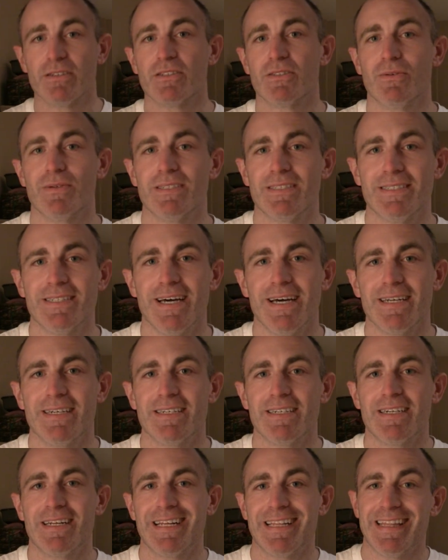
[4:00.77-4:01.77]
so it's
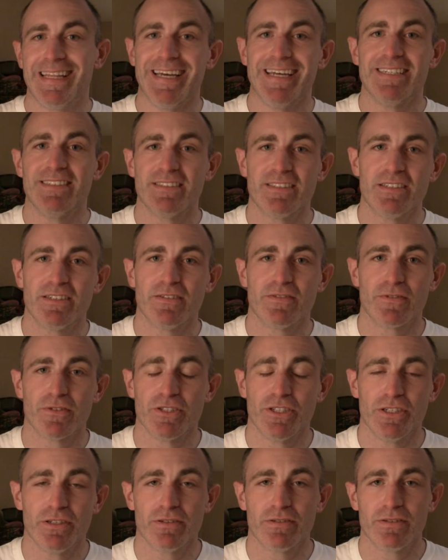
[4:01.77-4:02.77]
not cleansed for
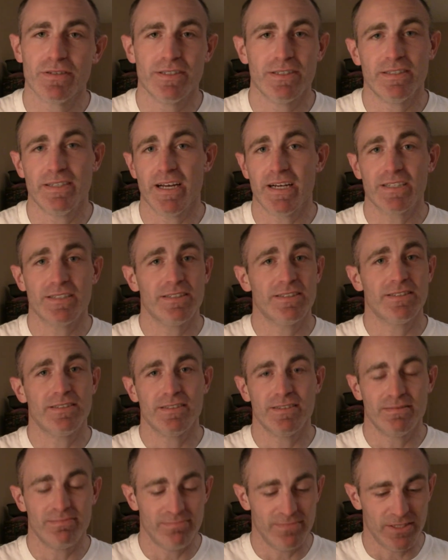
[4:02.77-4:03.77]
children. It's
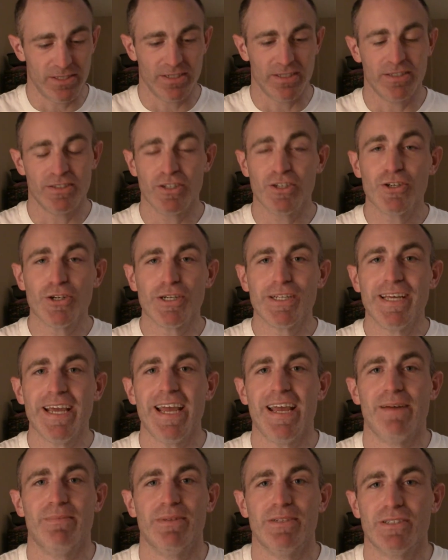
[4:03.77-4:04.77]
a good
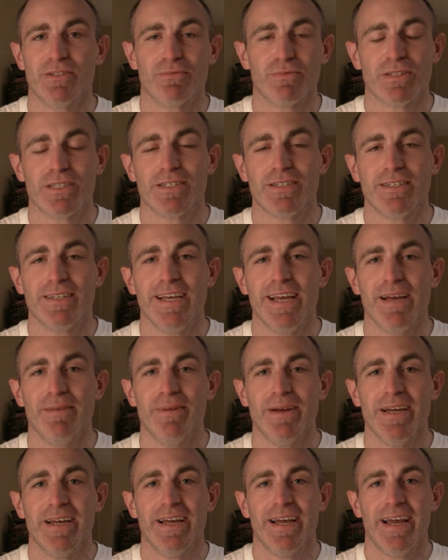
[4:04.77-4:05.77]
game. It's a really good game,
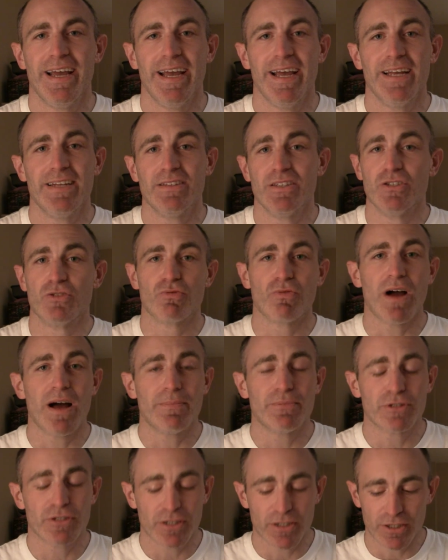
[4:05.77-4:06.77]
and the
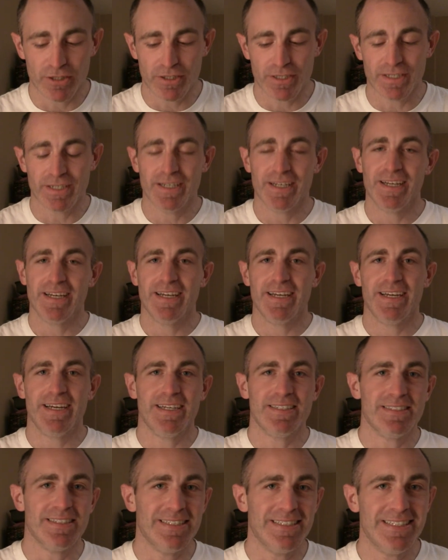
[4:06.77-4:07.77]
drops are good.
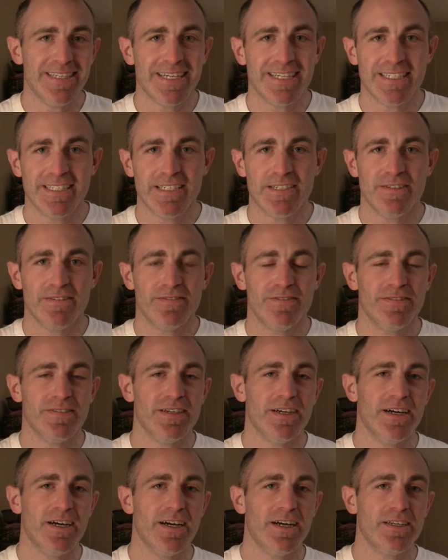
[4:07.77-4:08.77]
It's
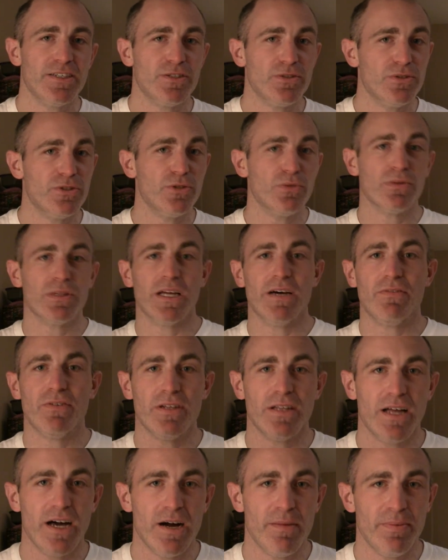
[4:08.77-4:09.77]
addictive. You do
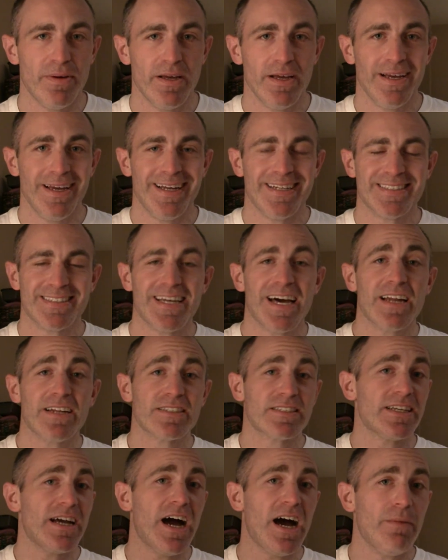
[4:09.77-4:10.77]
level up. It's not
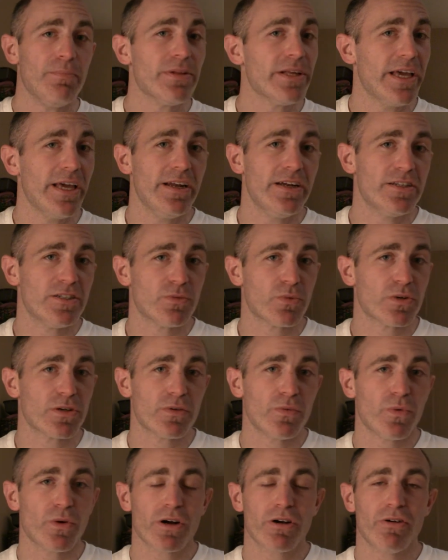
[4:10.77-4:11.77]
as complicated as World
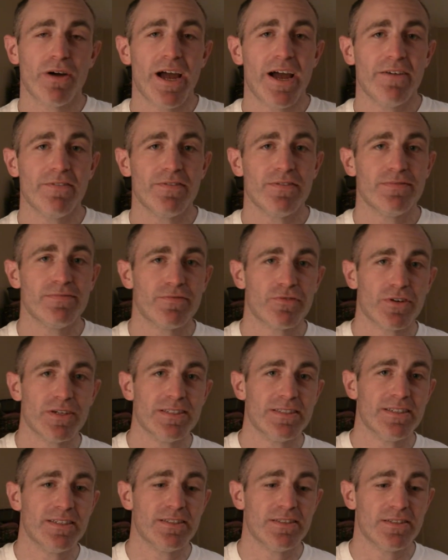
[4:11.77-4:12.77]
of Warcraft. For
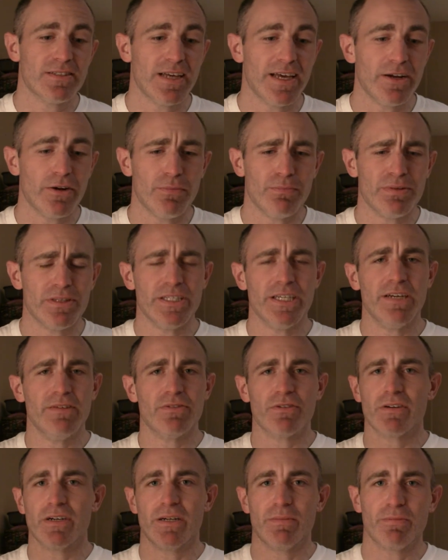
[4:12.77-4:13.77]
instance, I don't believe
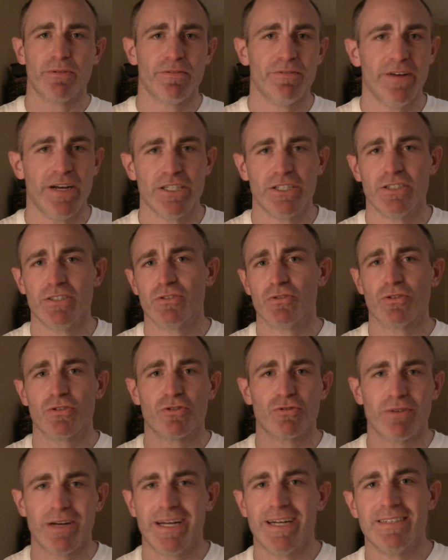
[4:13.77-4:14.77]
there are any professions or
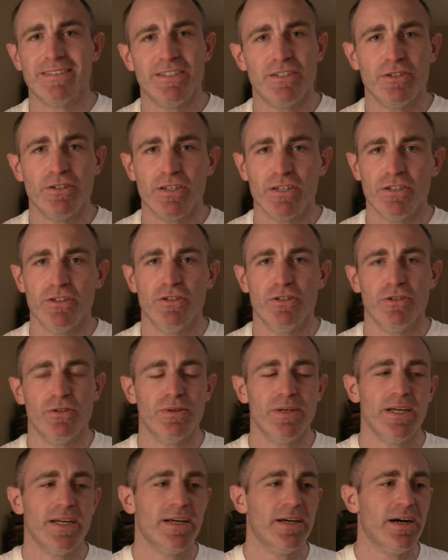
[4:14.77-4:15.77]
trades that you can
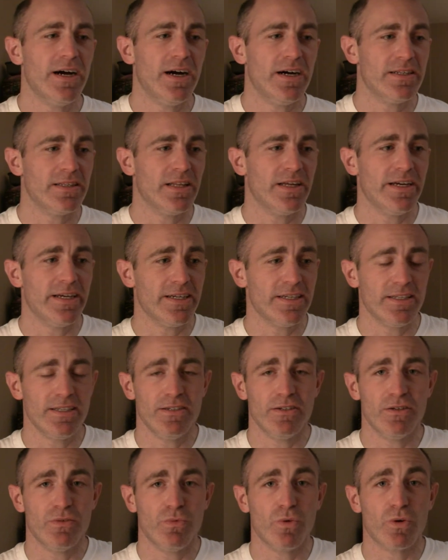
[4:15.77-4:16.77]
do, unlike
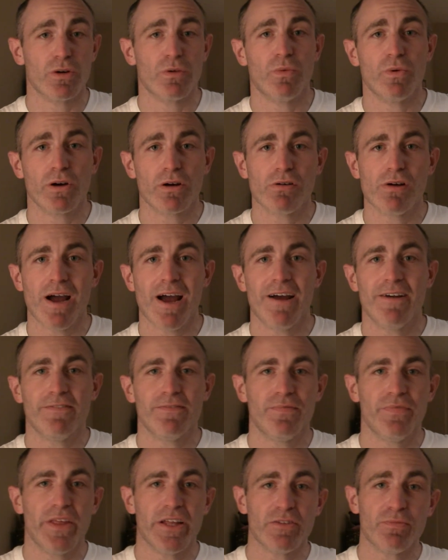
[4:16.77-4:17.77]
World of Warcraft.
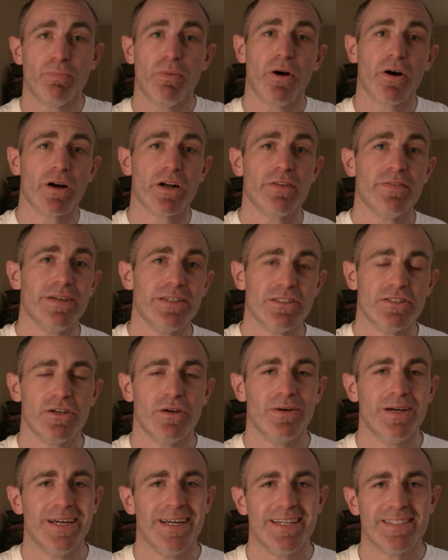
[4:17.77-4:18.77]
That's part of it,
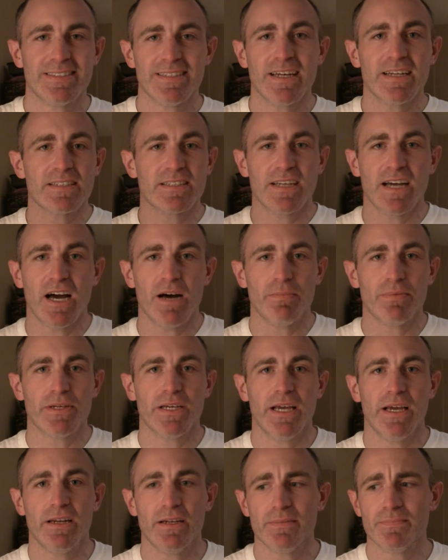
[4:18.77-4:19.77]
so it's not as
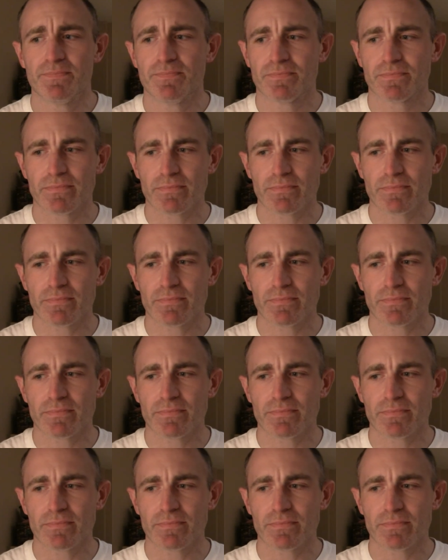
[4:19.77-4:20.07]
complicated.